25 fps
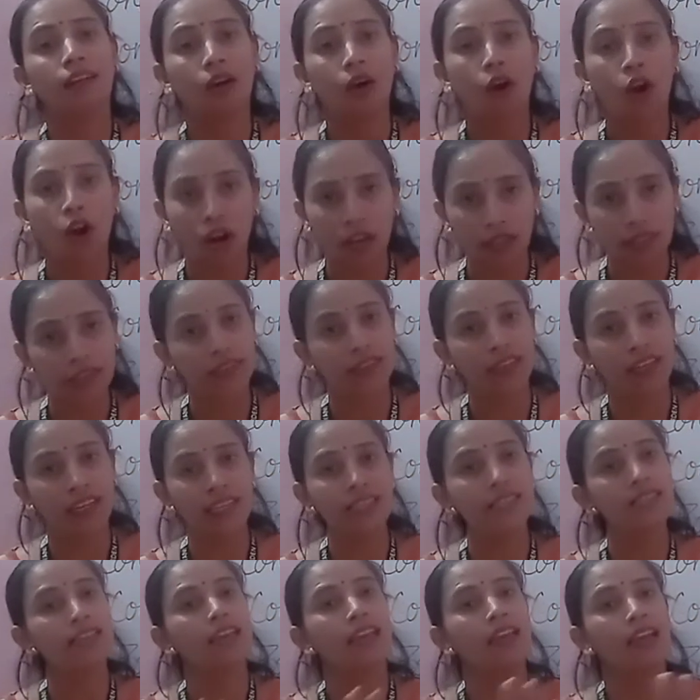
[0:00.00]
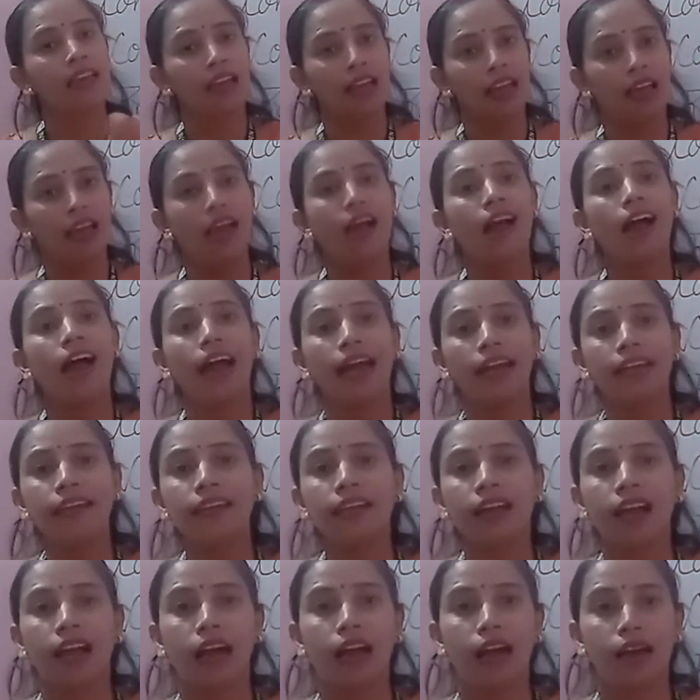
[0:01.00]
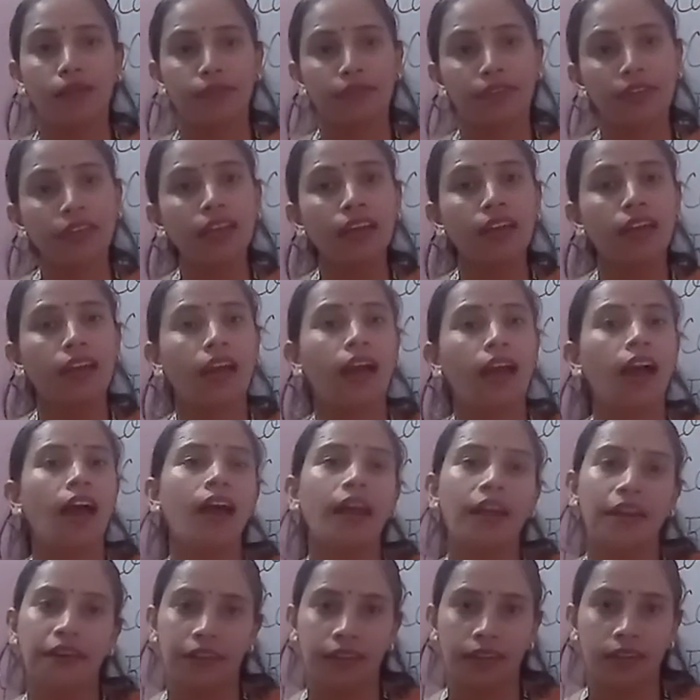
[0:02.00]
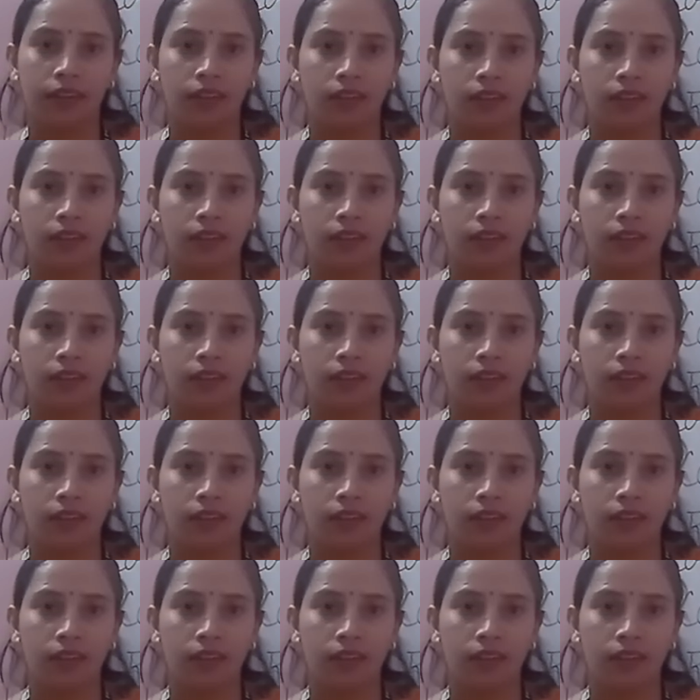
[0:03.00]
hotness at every end.